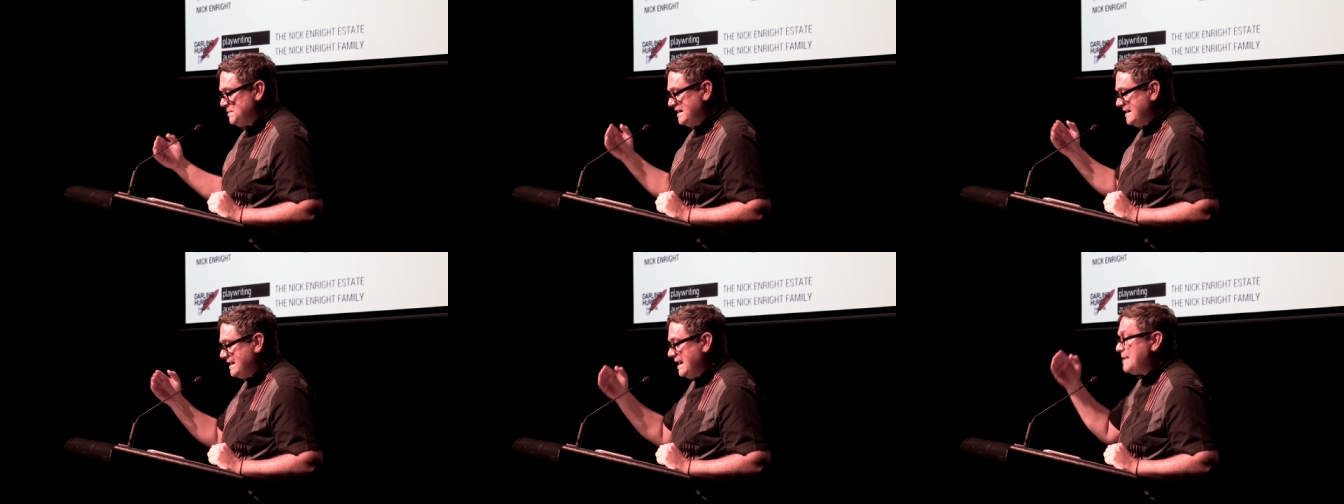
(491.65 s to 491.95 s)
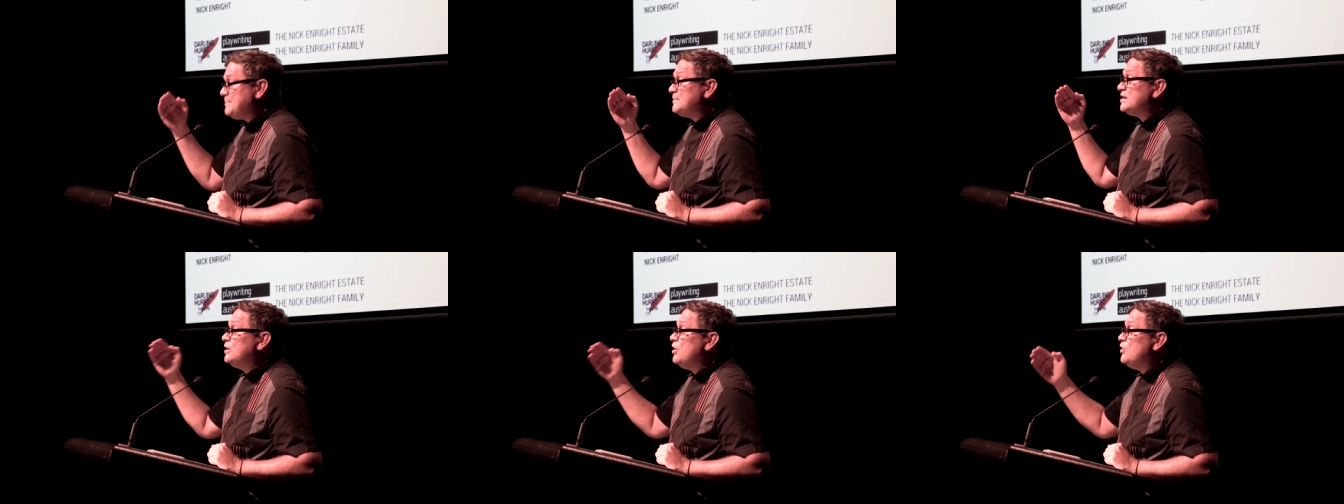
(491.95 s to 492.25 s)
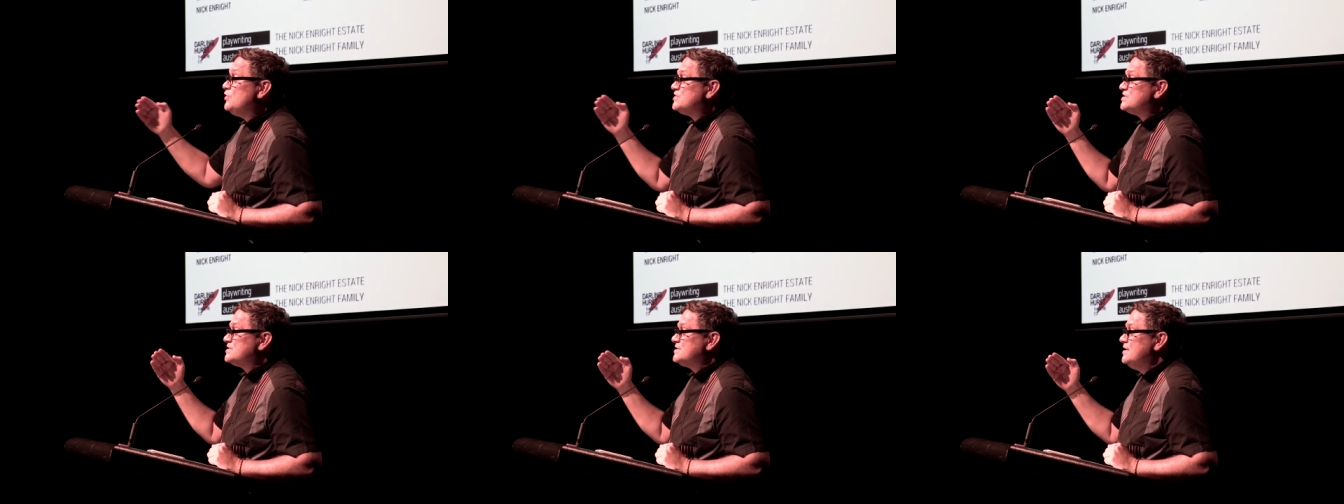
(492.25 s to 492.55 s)
but he came
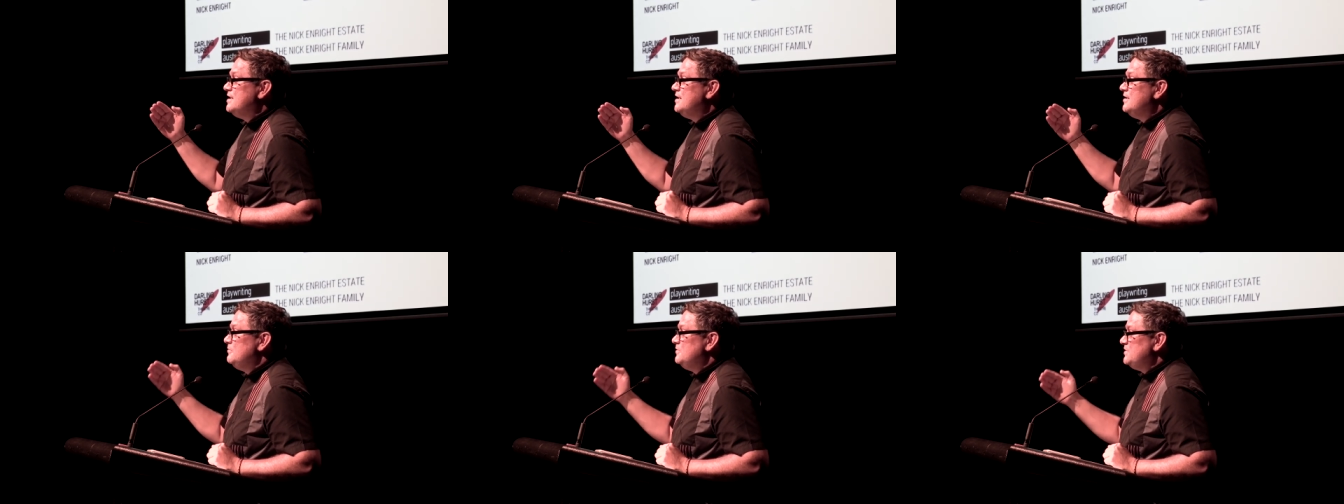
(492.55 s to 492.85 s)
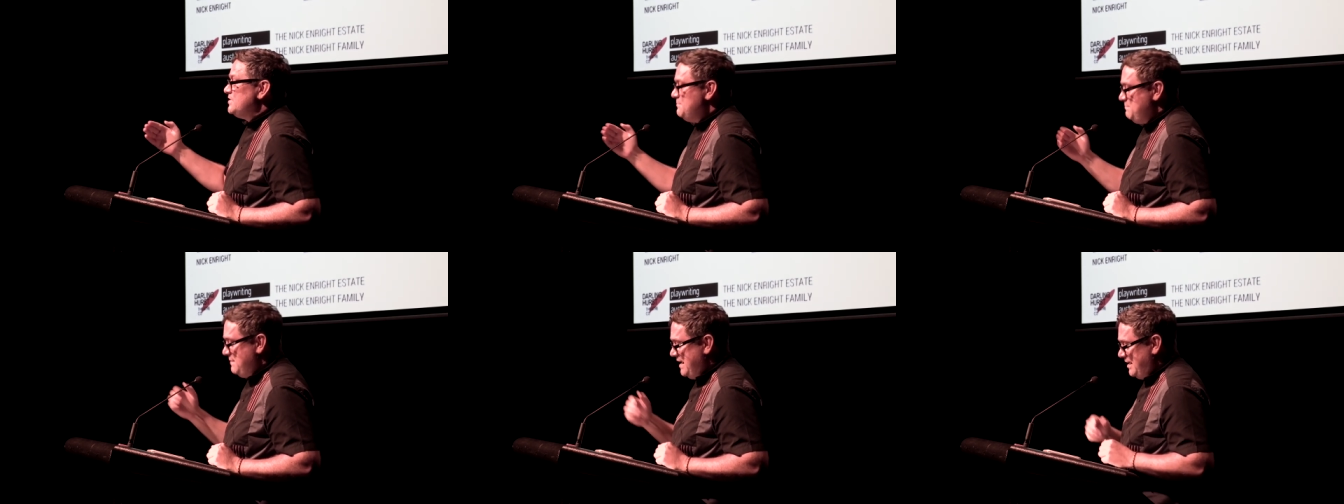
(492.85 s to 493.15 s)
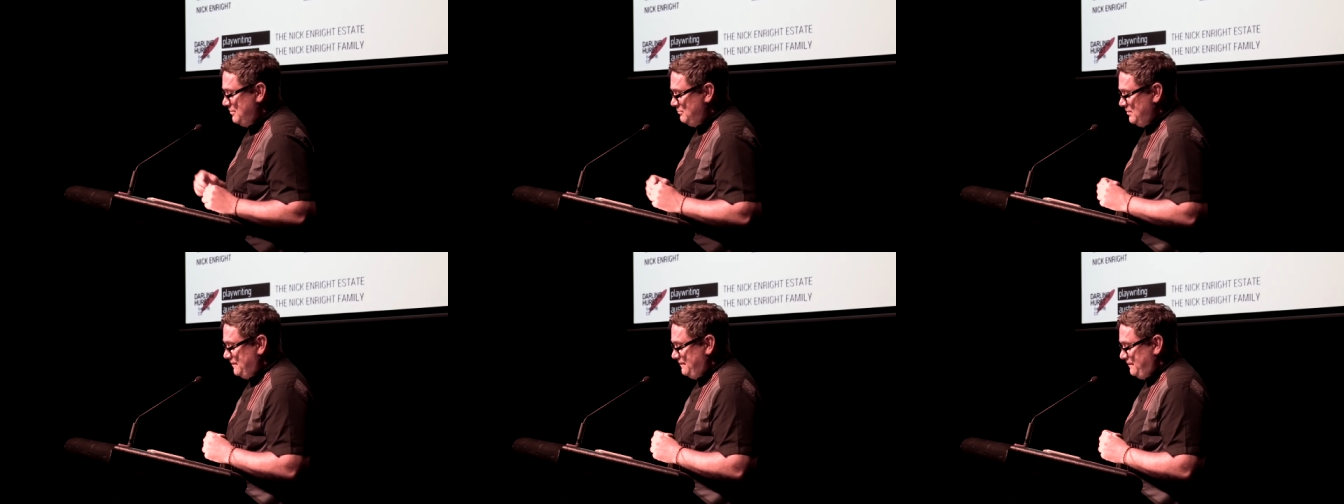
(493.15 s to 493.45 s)
close with a
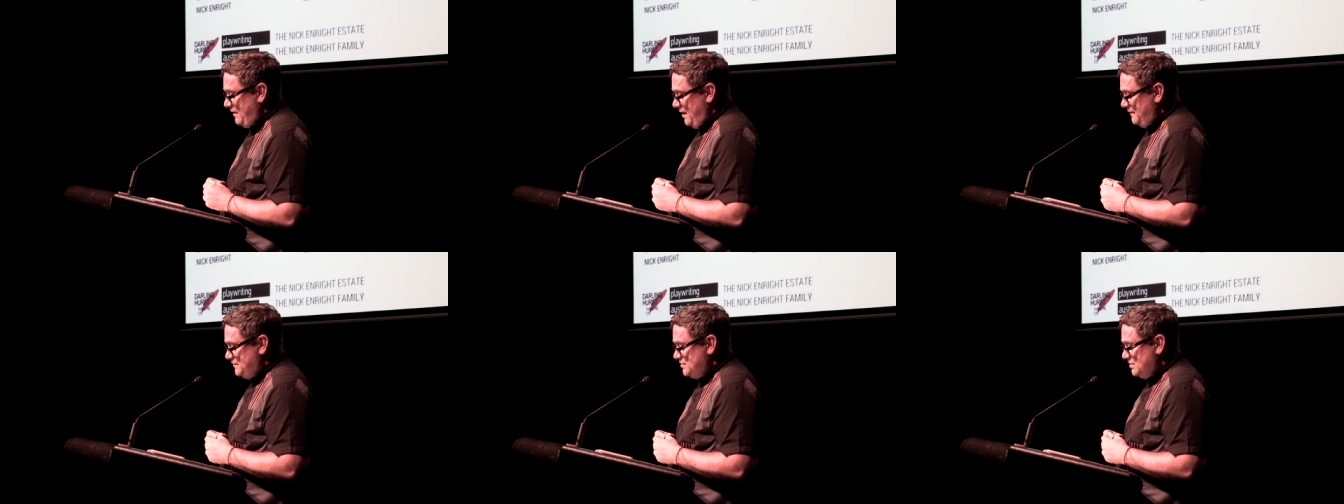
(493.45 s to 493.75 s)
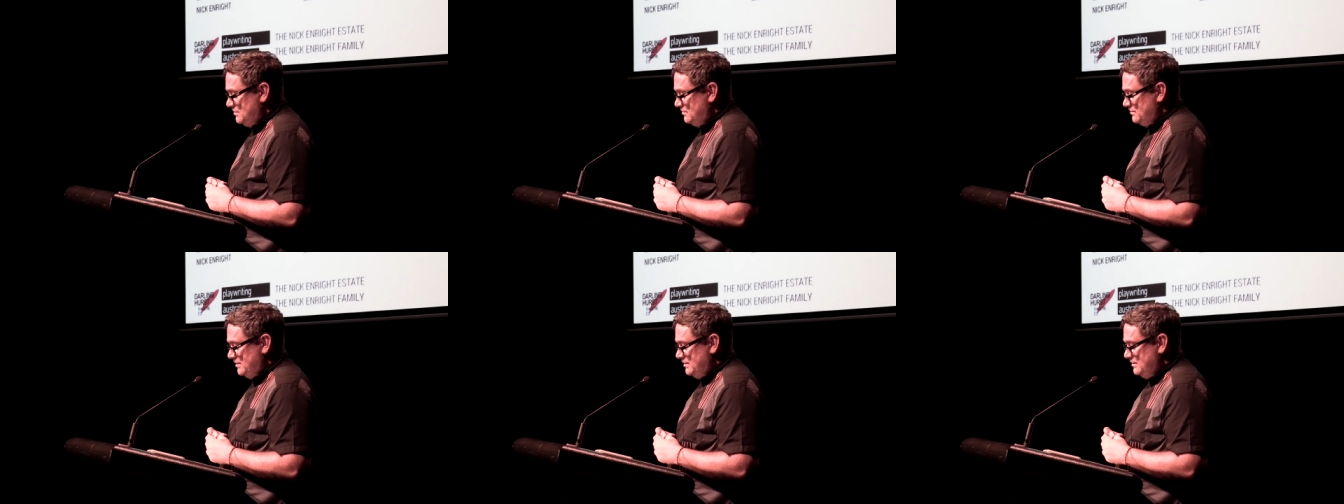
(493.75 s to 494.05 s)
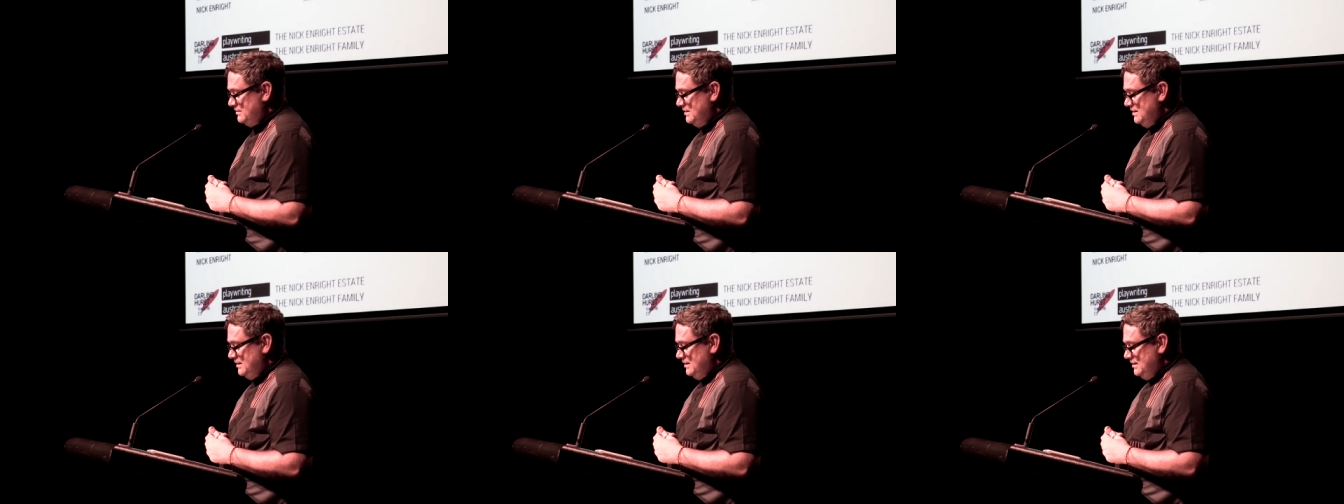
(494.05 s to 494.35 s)
man with five
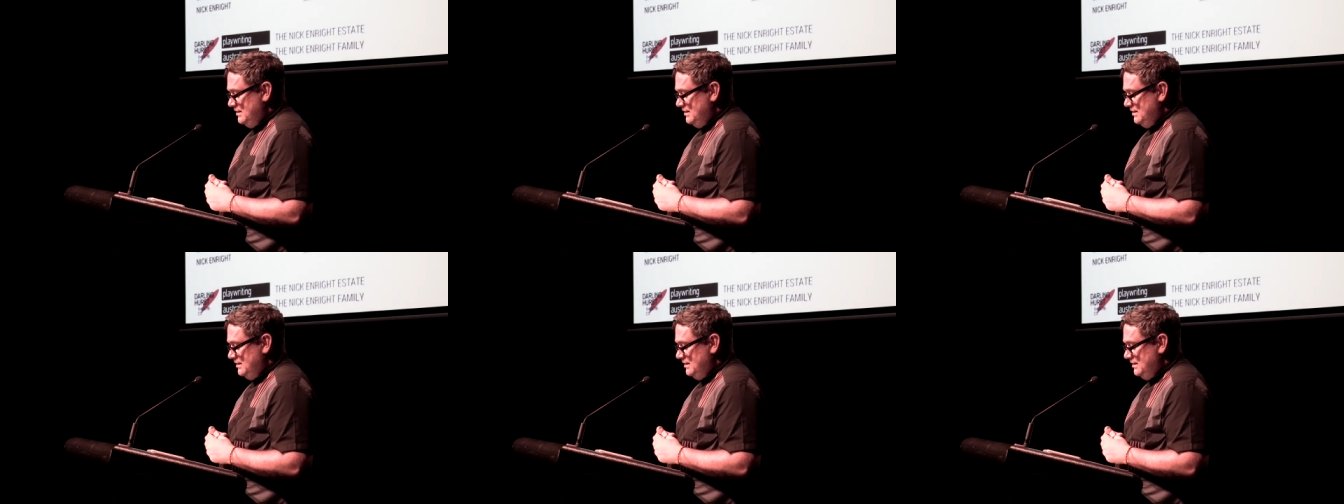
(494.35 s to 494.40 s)
children.